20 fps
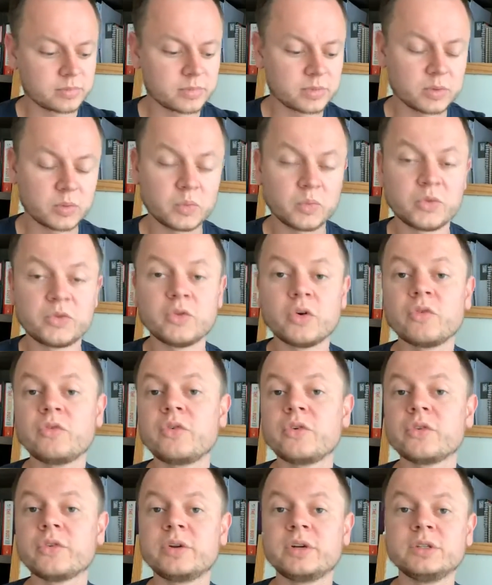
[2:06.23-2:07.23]
with no
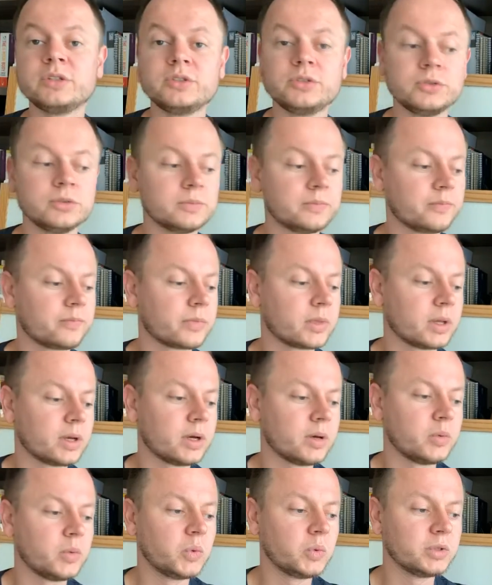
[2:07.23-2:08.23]
further ado, we
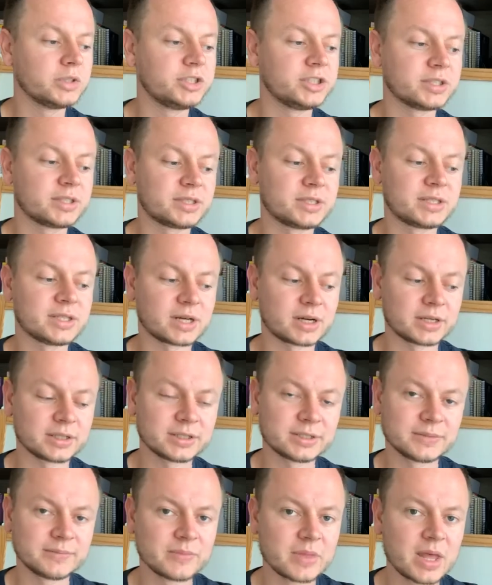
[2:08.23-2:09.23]
will just
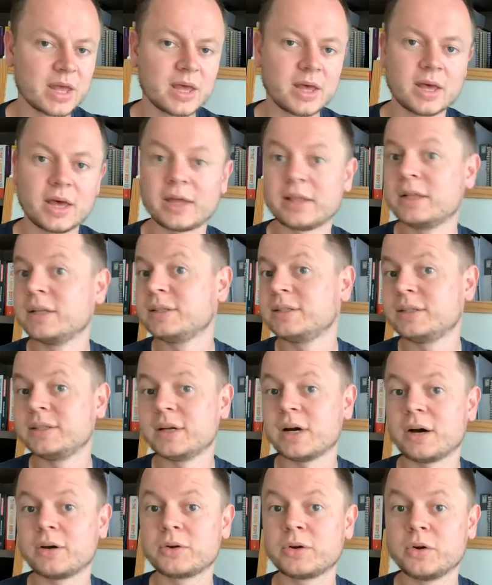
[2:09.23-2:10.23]
start. And let's see
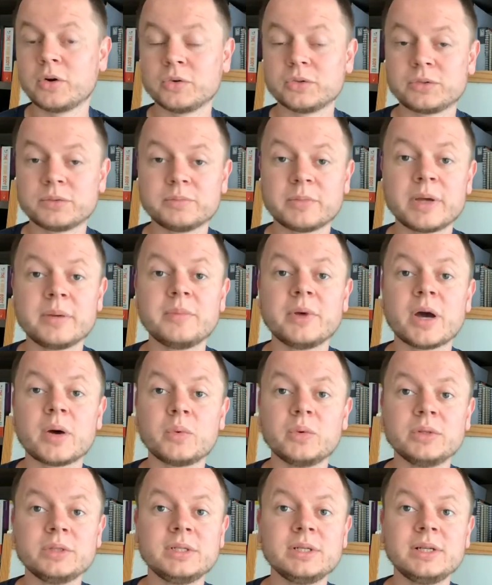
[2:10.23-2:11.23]
how it goes. Maybe I
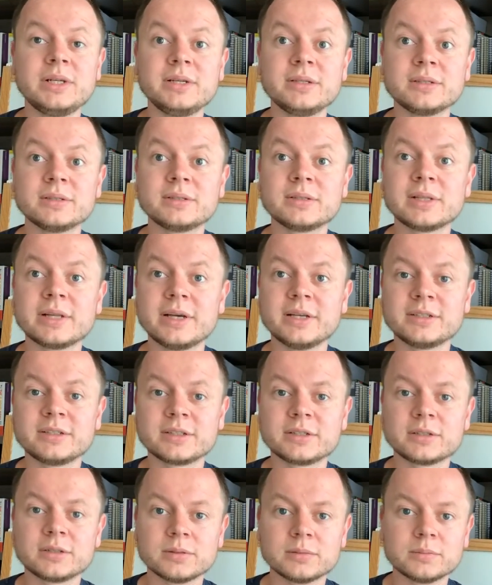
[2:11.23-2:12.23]
will delete it
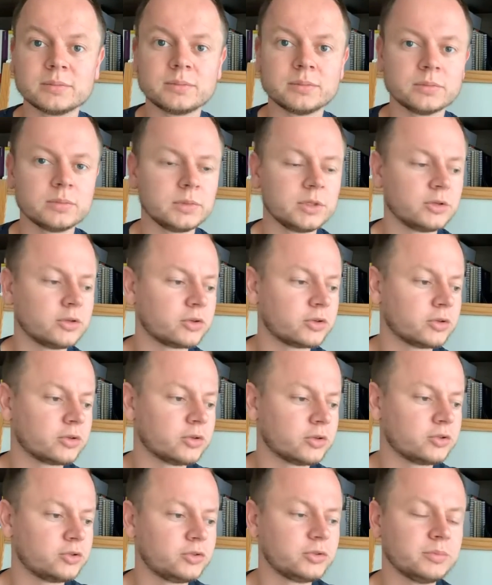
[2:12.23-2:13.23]
later in order
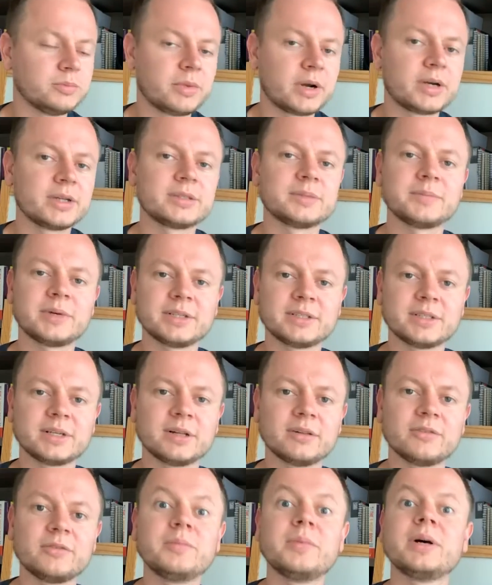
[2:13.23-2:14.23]
not to embarrass
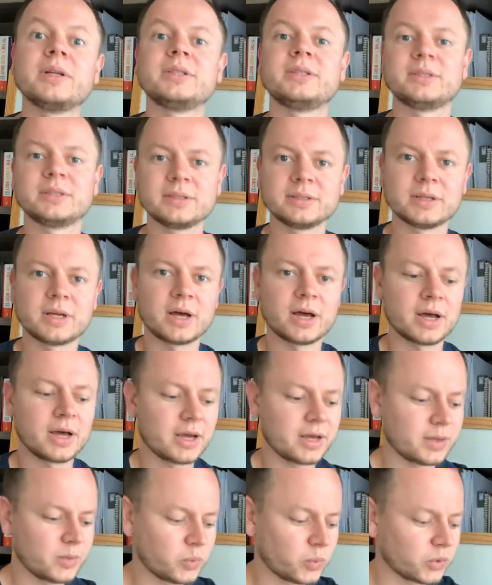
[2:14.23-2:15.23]
myself, but
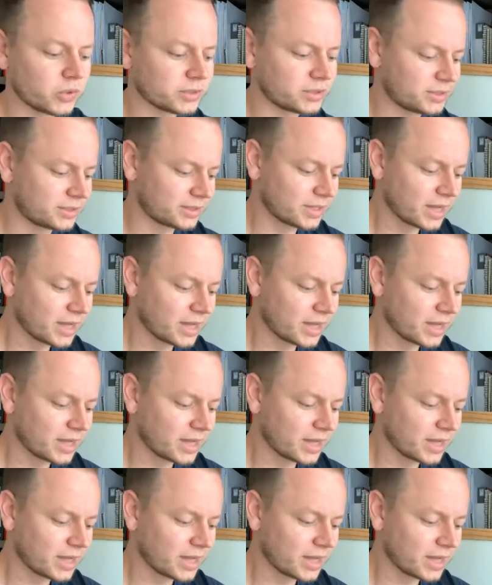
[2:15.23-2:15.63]
I was